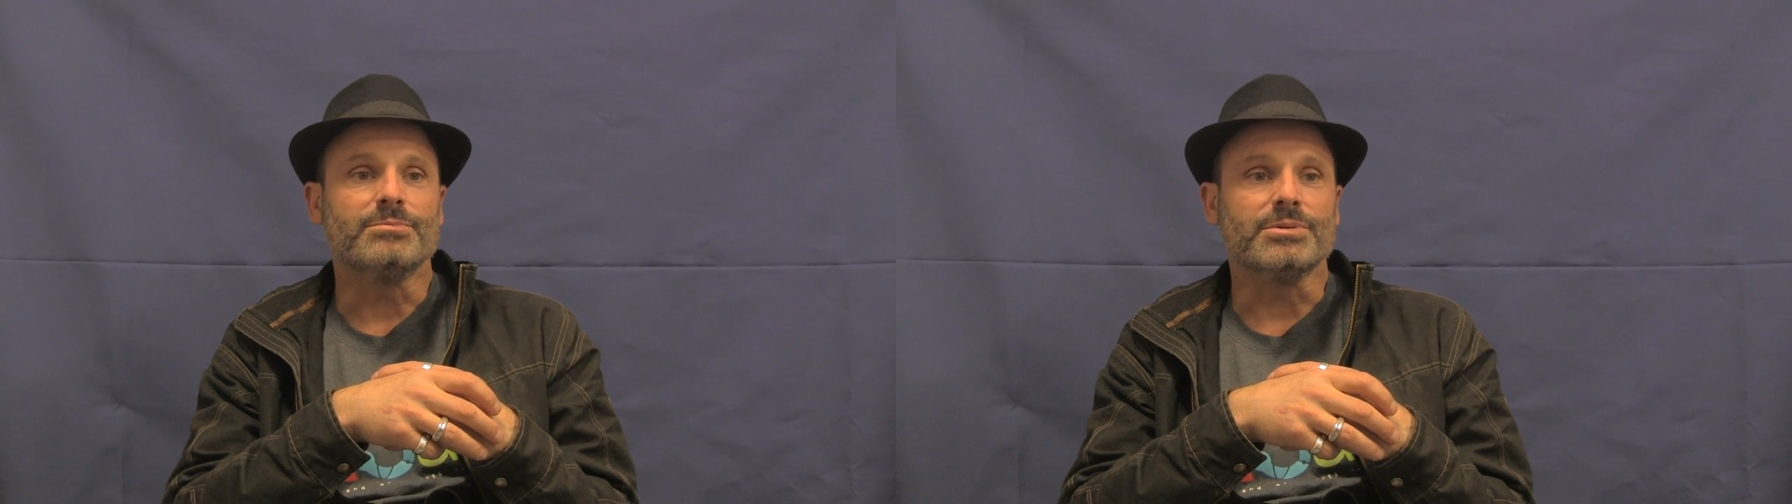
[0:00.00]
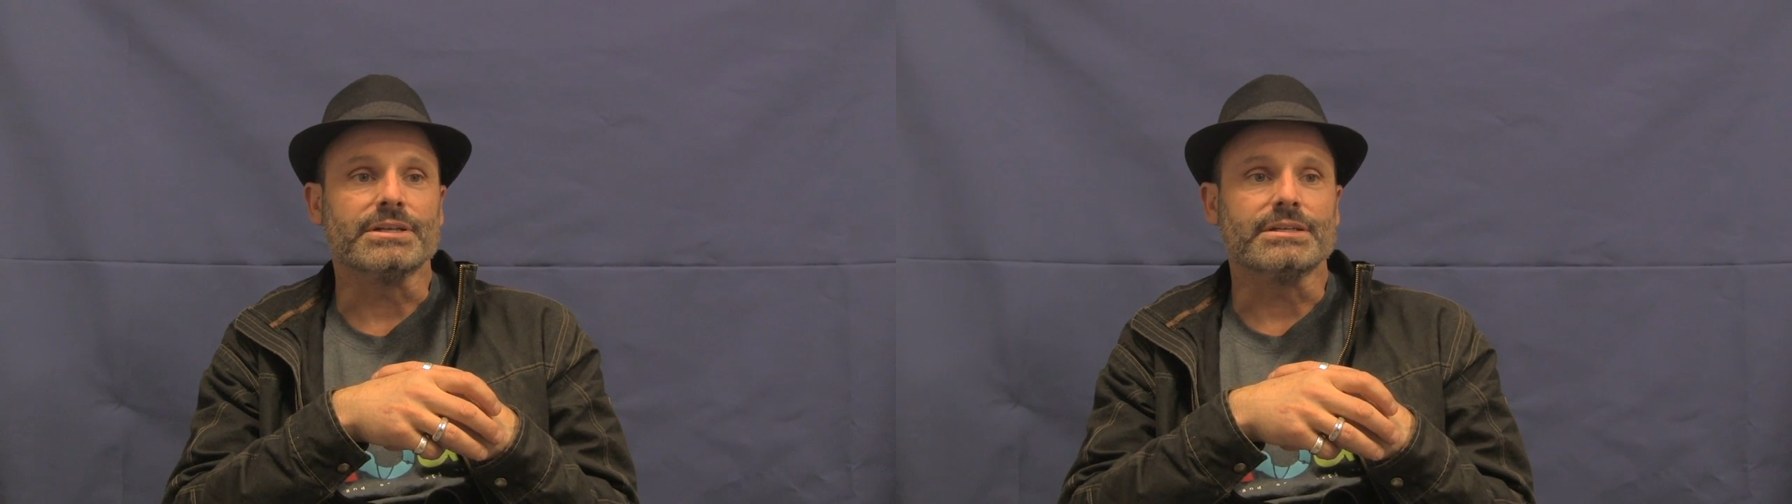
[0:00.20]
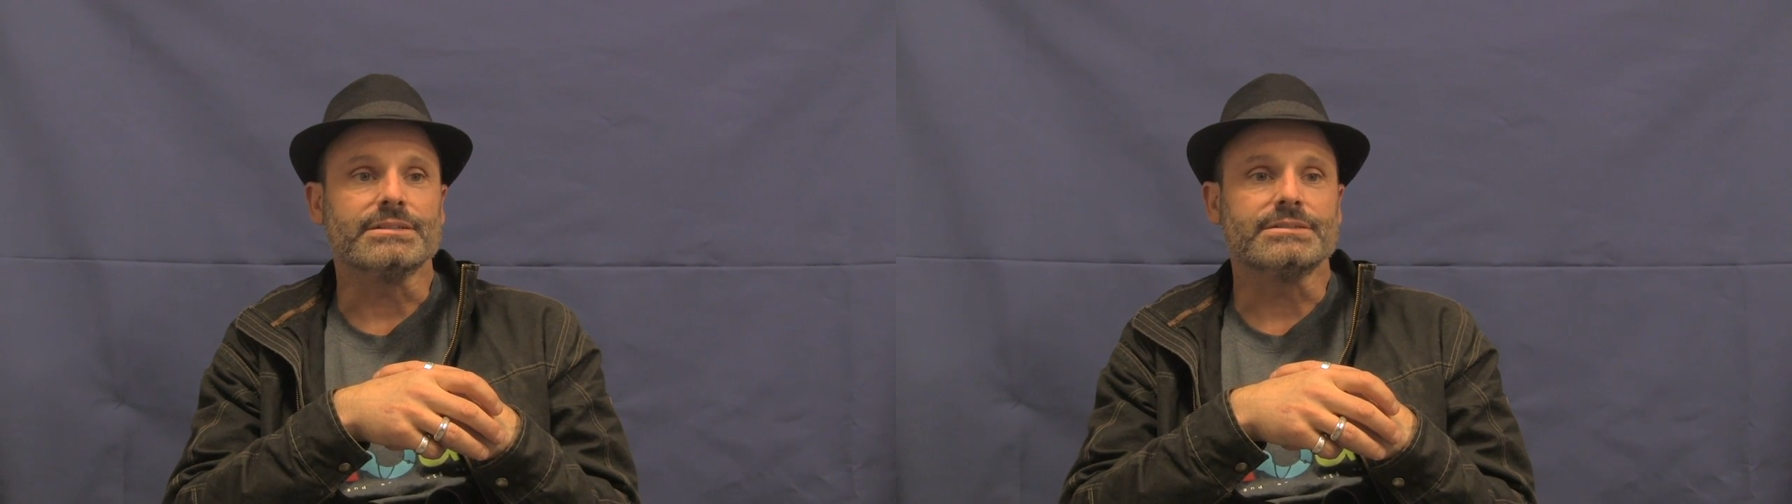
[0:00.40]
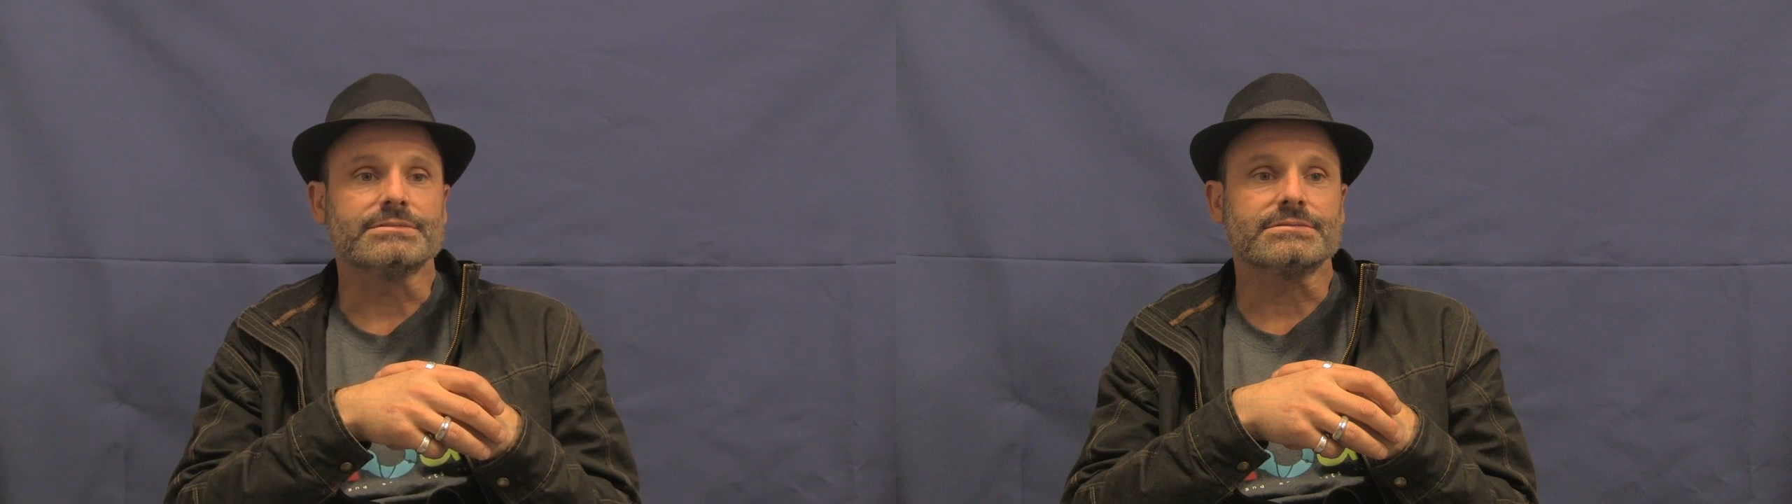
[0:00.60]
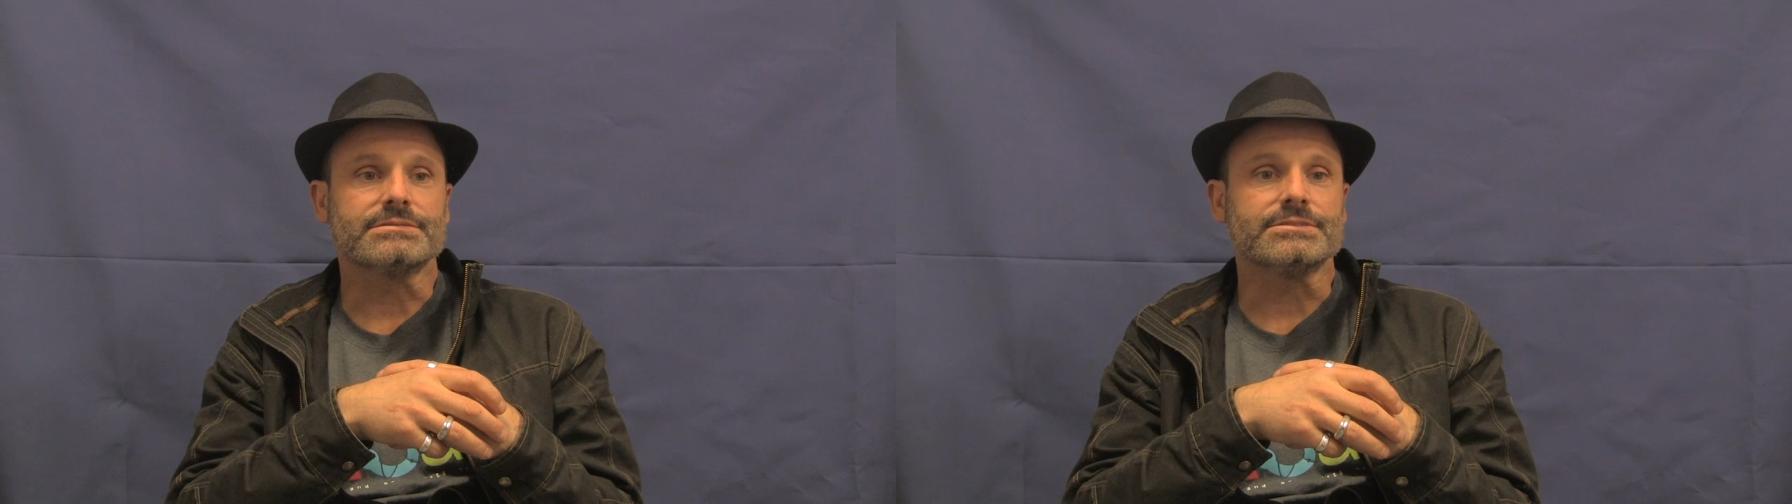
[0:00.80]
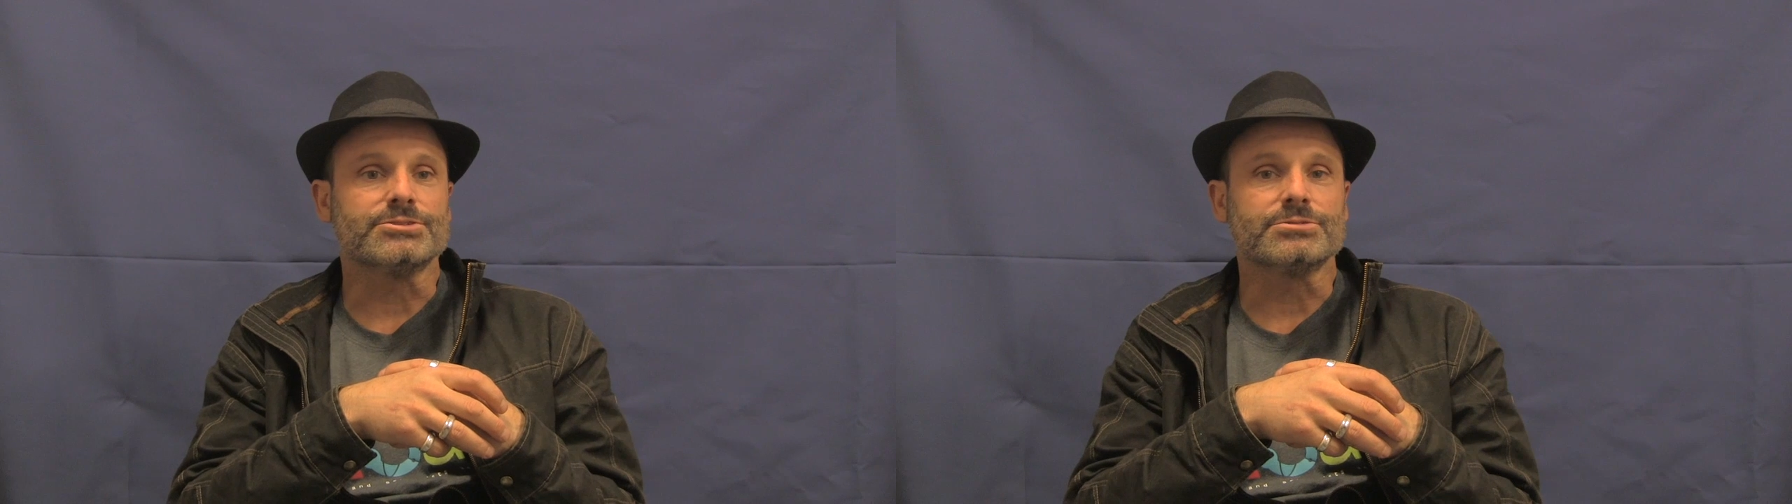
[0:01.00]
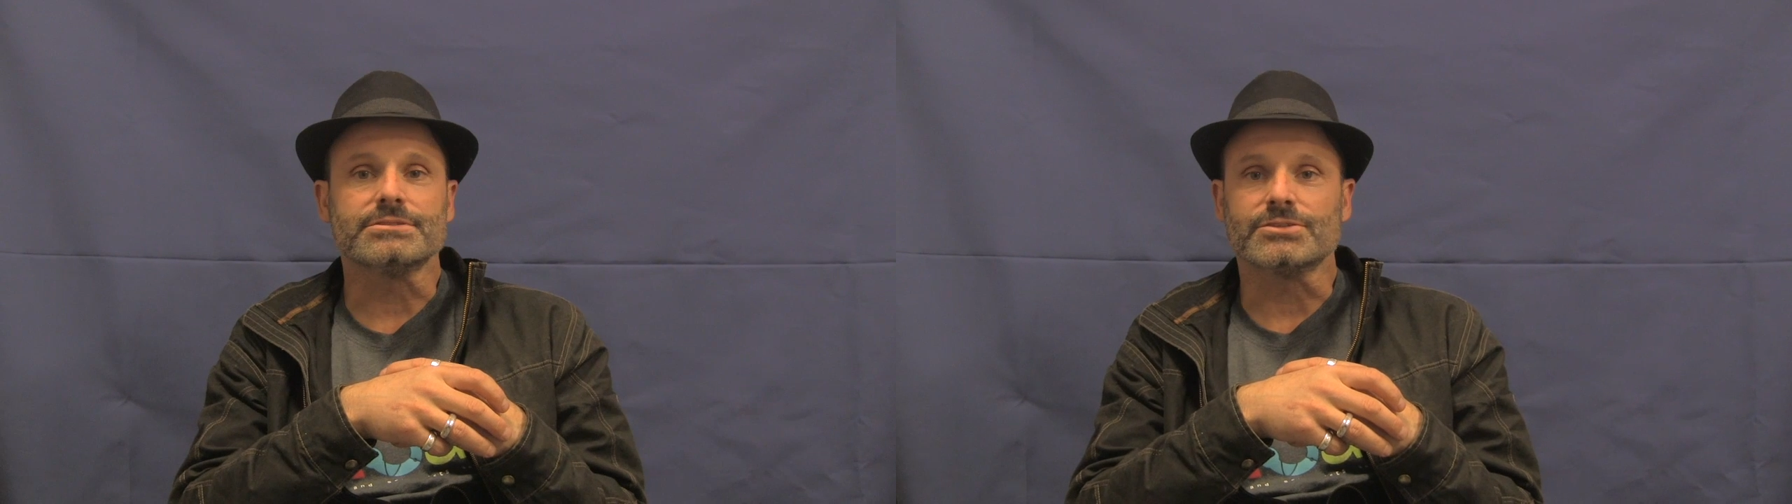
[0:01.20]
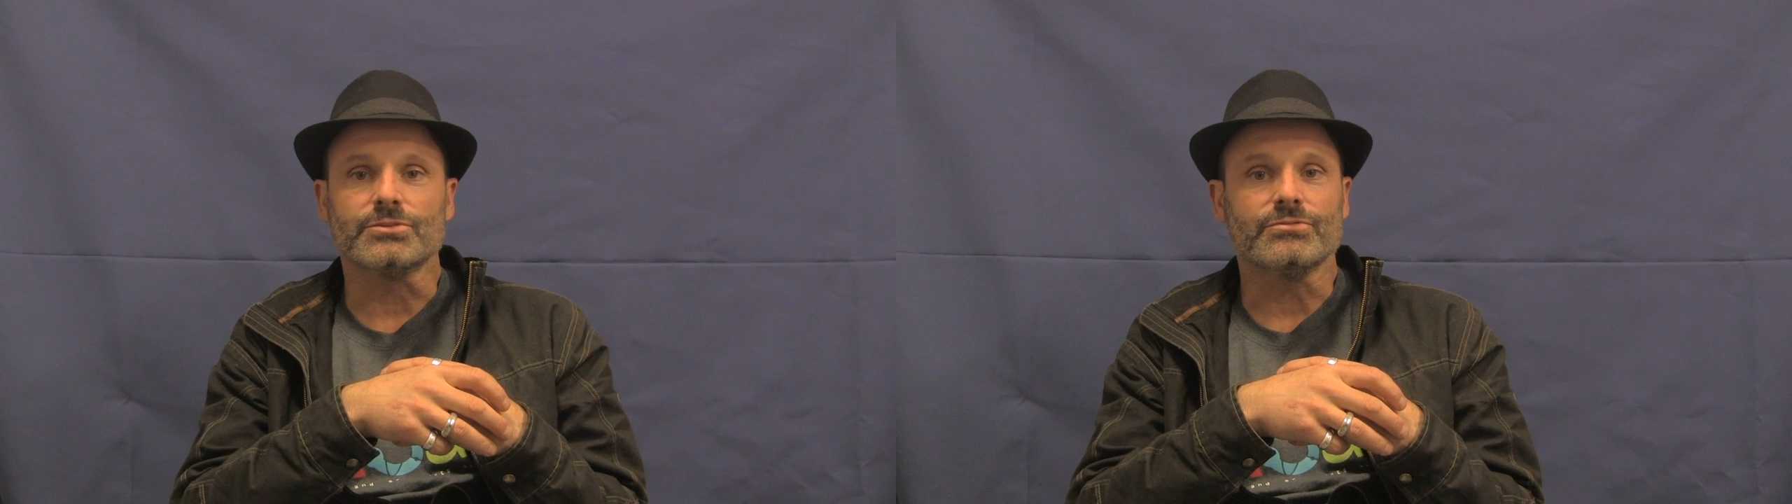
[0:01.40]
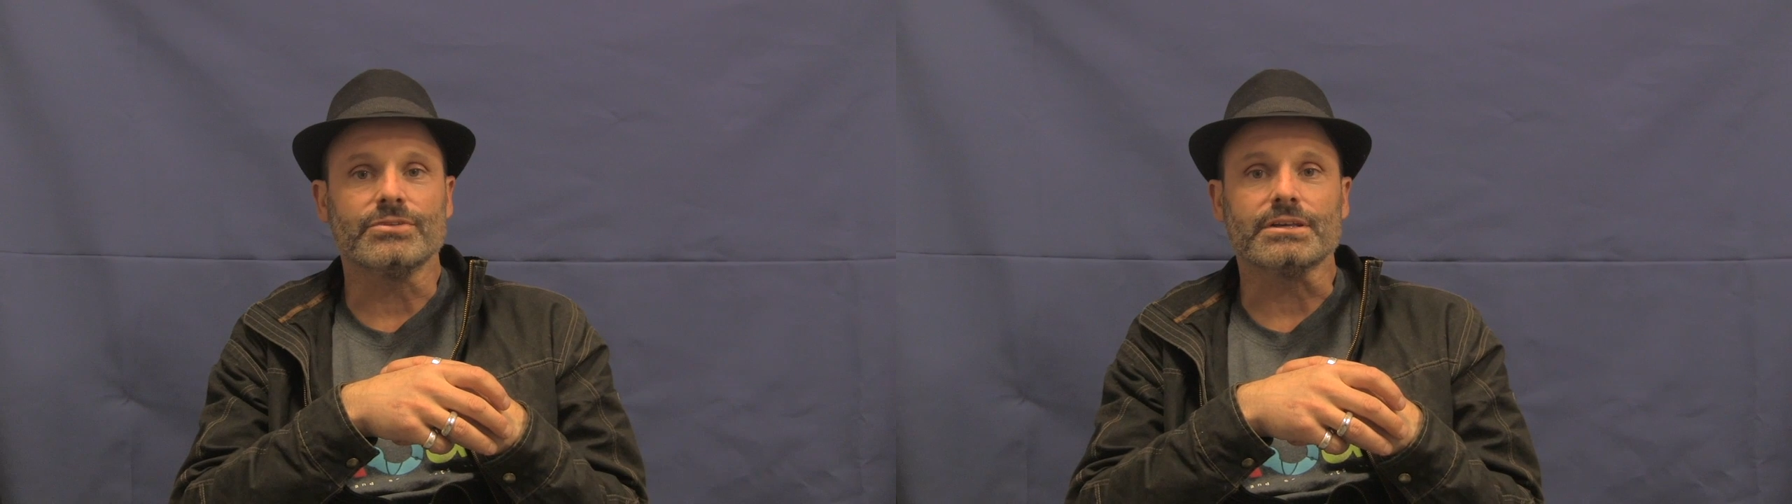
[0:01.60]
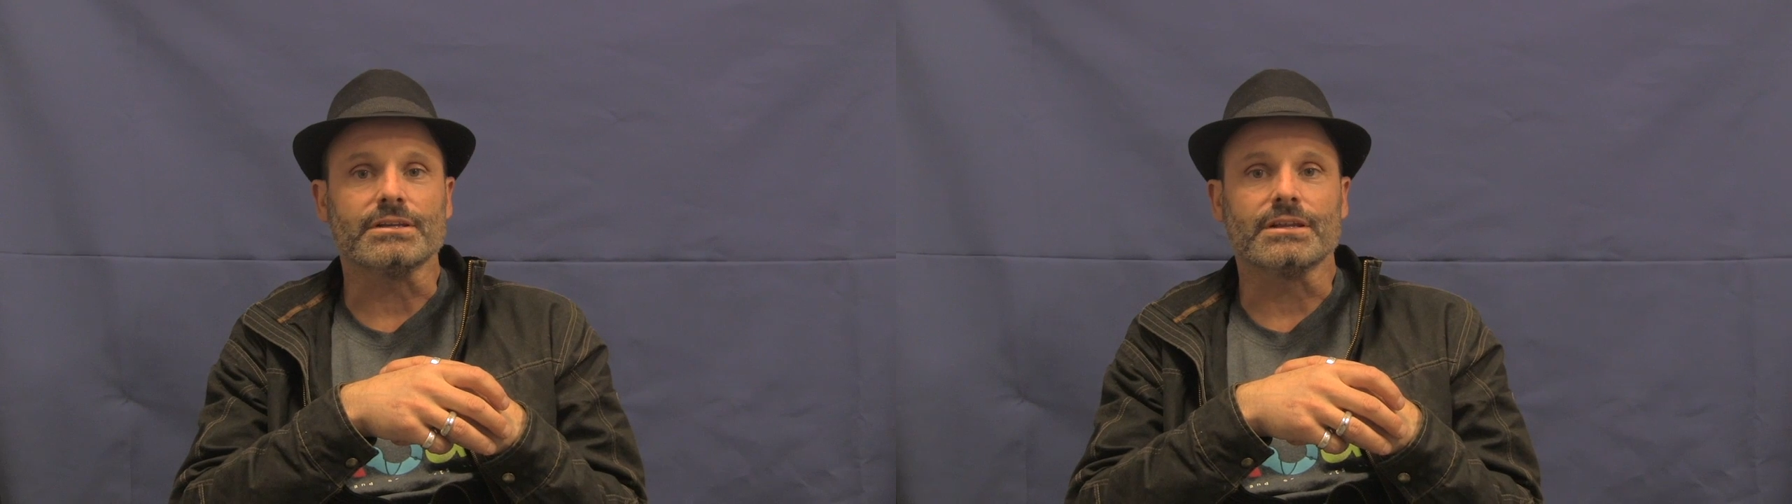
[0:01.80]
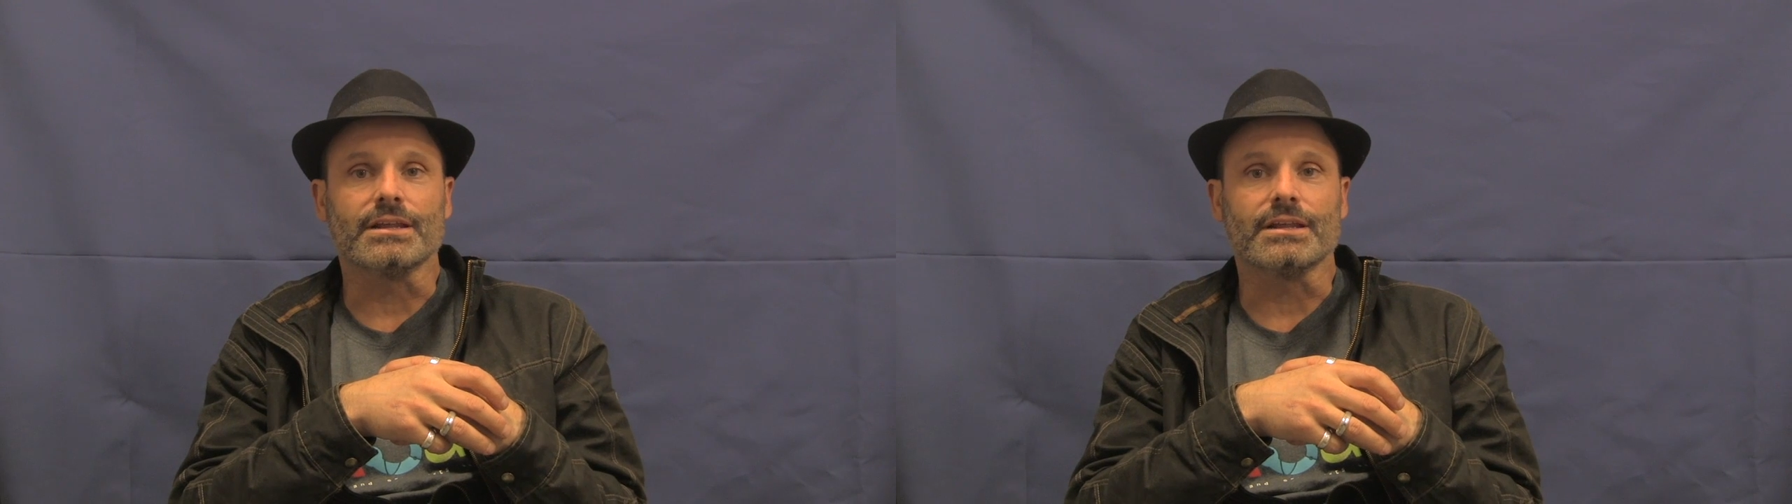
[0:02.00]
but it sure is a good fit,